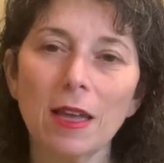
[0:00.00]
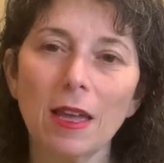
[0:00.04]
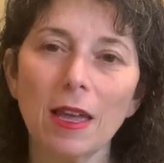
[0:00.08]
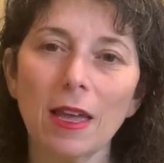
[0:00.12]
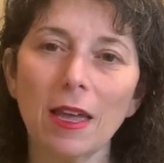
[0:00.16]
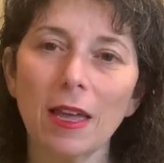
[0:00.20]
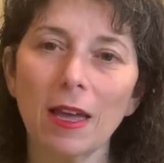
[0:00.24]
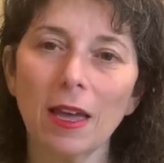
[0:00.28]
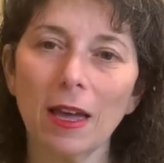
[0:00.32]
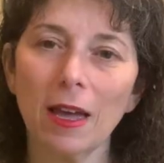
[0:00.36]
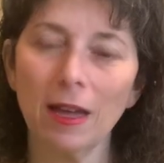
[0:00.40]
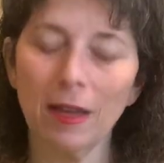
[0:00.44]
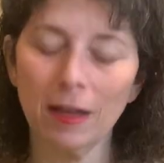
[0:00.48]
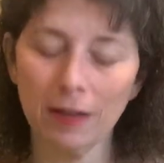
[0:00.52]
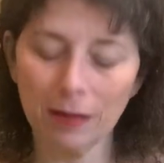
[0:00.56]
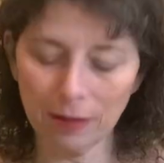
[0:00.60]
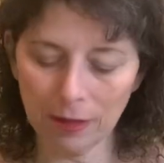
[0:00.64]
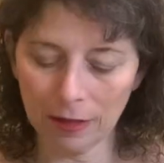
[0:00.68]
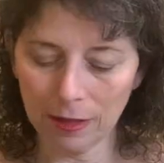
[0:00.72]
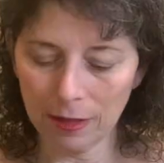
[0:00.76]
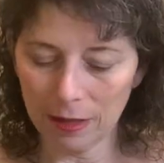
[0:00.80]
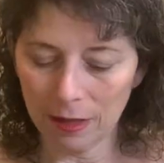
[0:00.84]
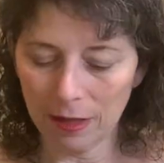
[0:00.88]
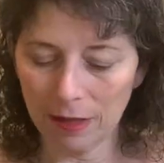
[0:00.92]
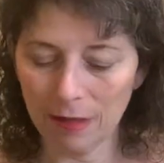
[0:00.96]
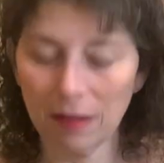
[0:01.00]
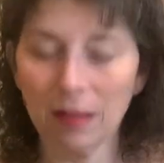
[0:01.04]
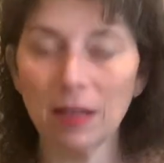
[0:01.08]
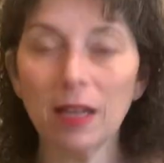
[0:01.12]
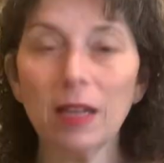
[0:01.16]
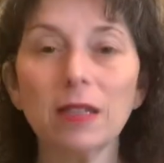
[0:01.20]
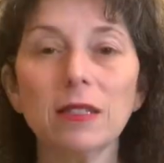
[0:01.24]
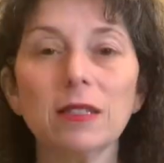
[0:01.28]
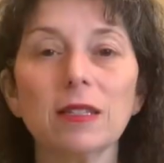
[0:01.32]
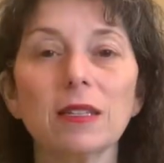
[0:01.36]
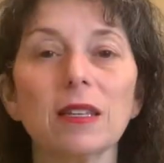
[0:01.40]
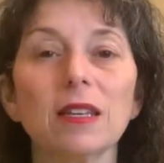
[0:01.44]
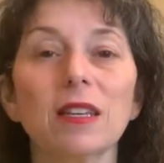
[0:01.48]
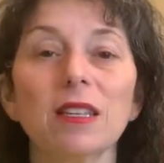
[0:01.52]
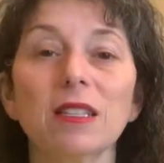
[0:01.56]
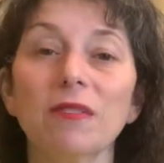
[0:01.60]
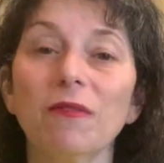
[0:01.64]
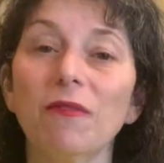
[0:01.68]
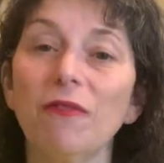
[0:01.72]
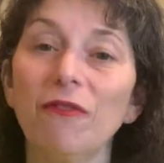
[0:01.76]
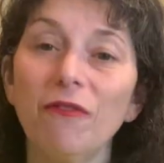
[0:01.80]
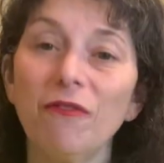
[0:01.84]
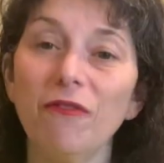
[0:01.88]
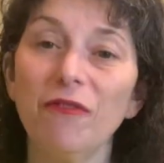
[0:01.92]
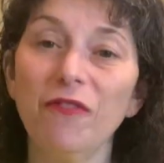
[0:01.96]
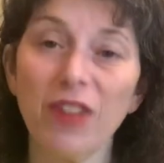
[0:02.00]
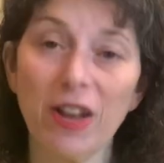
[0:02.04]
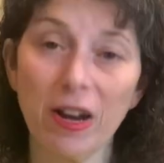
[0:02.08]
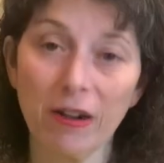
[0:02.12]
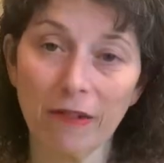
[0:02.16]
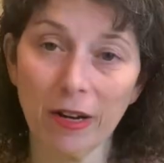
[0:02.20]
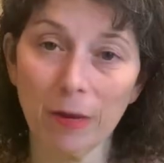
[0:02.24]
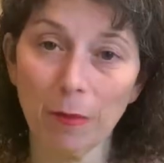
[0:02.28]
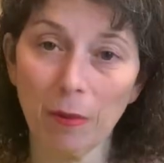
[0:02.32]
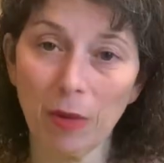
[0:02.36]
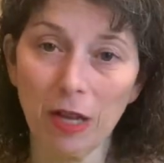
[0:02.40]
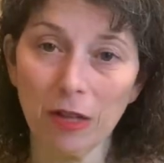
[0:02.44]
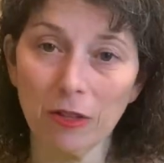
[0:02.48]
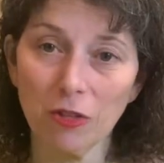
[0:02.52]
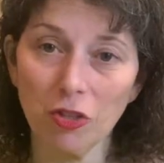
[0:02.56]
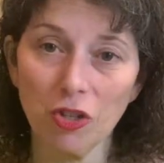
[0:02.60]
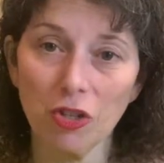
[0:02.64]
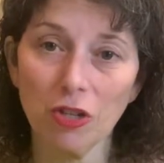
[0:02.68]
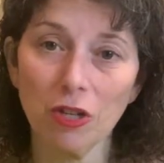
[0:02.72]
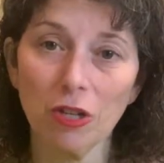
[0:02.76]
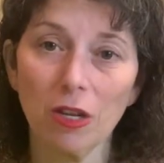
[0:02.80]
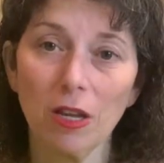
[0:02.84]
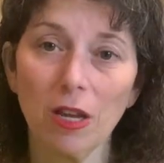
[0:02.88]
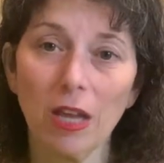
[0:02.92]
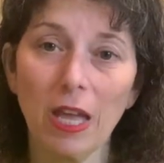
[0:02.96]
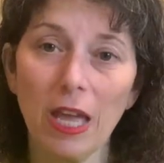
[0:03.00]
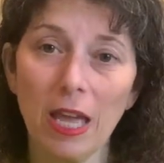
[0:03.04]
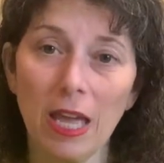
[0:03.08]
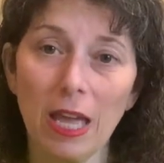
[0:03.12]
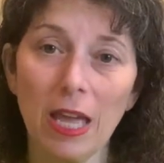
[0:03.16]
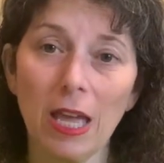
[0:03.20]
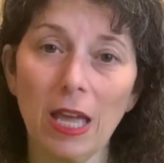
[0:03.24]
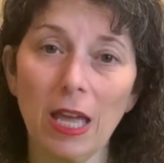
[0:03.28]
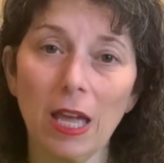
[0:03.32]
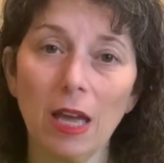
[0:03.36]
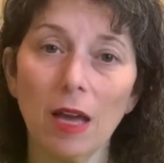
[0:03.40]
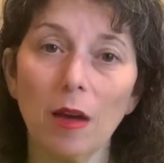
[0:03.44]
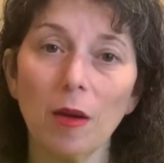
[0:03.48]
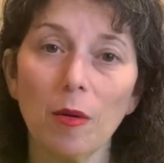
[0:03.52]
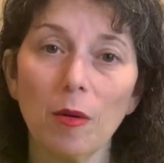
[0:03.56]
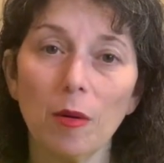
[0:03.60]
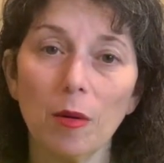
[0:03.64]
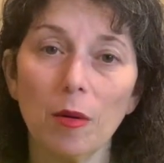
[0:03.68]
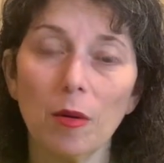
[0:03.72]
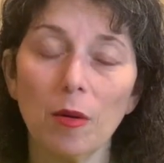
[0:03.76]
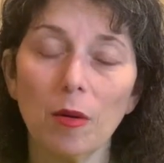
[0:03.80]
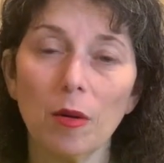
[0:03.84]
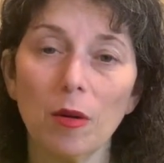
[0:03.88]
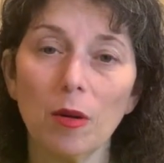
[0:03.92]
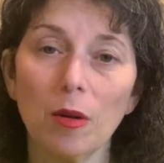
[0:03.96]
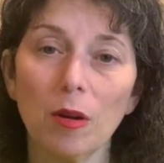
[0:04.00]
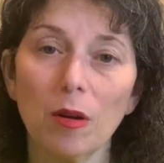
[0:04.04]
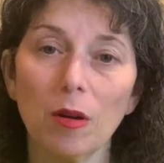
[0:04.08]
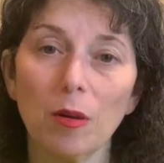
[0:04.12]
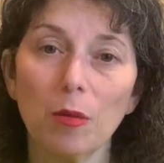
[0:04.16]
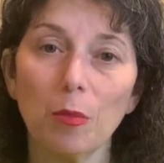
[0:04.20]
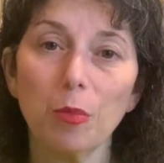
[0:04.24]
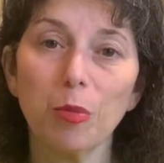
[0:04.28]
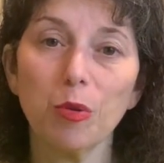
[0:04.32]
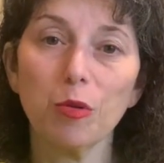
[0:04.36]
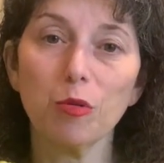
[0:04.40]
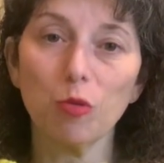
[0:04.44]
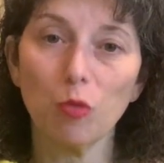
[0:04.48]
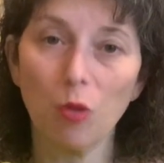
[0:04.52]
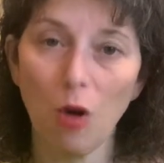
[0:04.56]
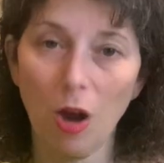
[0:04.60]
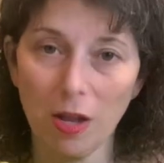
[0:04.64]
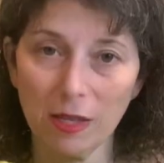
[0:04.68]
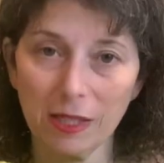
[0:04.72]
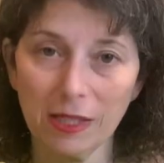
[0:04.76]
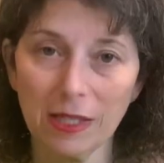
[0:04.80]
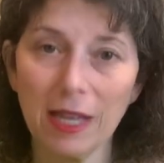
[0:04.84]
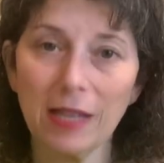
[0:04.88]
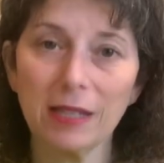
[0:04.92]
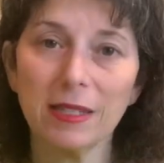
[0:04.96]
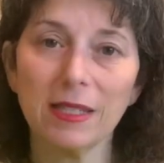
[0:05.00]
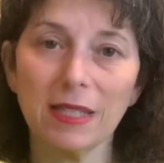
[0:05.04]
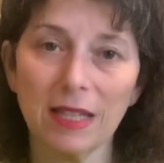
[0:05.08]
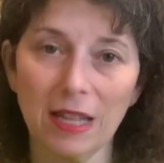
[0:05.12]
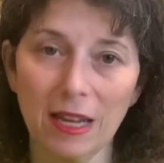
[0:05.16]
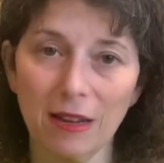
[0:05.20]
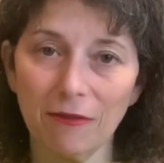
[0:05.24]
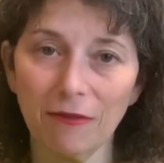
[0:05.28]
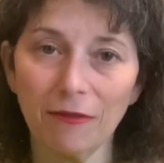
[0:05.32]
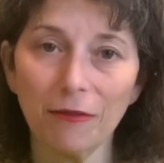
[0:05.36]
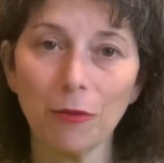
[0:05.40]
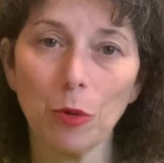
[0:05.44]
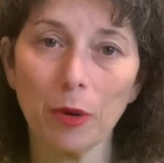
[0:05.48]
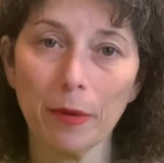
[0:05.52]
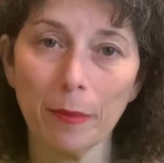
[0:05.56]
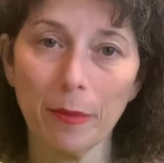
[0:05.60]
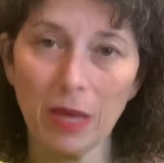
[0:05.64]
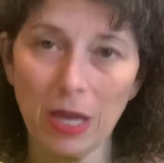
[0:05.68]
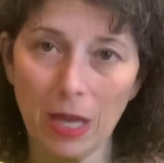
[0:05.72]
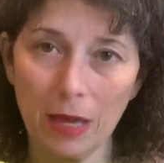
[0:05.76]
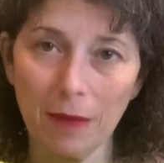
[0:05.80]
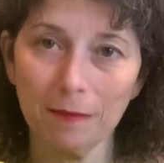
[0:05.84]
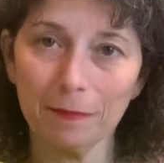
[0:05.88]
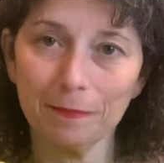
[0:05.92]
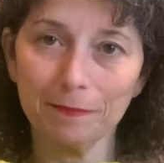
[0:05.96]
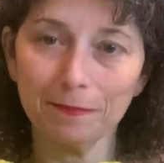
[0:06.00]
And this is very much a process knit for me.